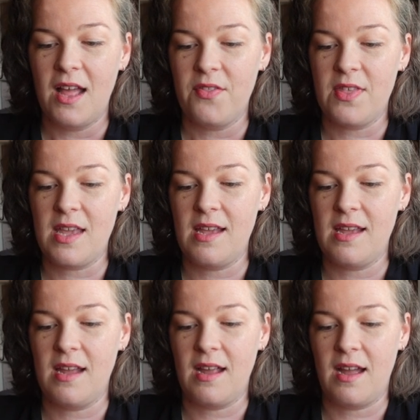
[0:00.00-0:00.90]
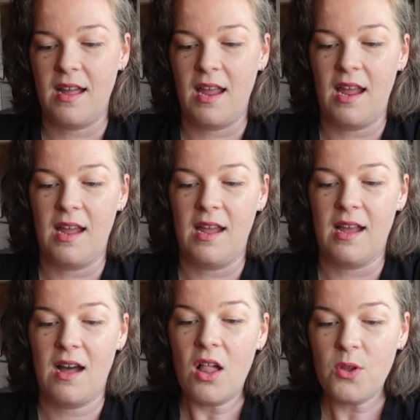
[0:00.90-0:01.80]
The
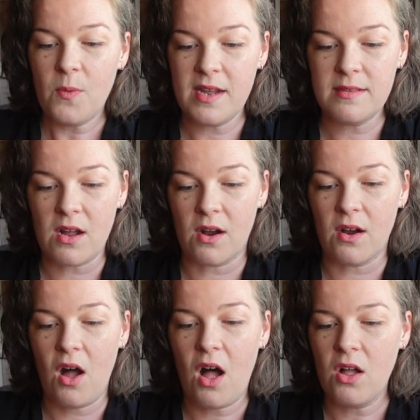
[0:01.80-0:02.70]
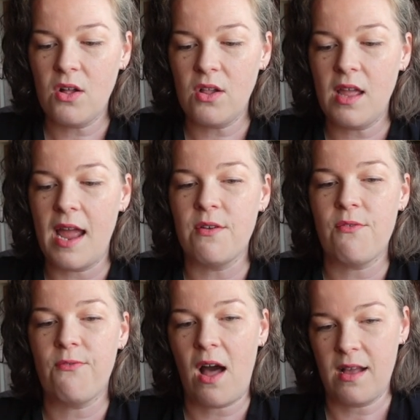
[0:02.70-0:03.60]
colorways are Hoggle and
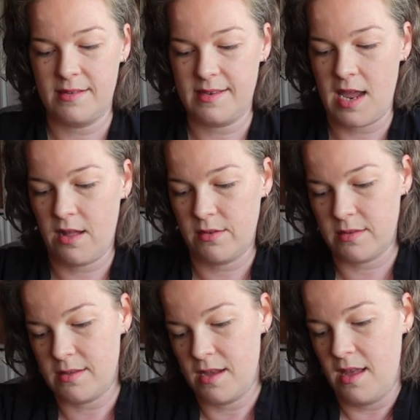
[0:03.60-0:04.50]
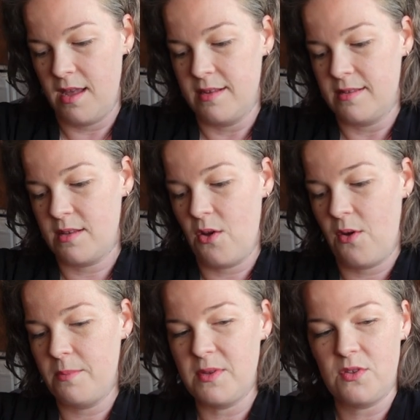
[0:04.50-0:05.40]
Foxtales.
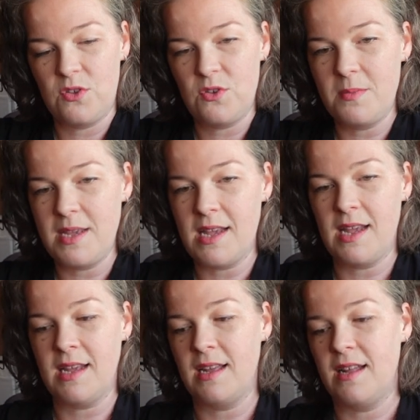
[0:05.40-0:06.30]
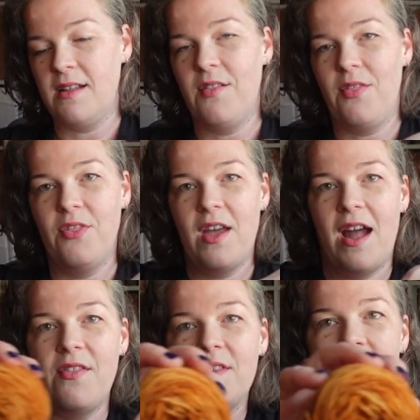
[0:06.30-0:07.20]
So I'm assuming
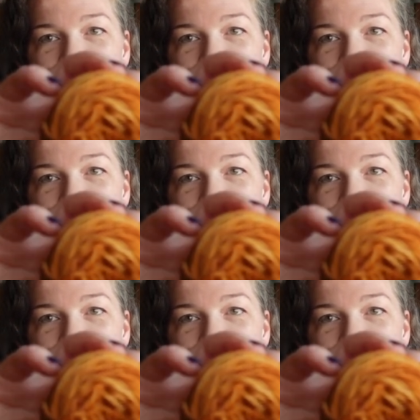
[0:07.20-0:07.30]
that this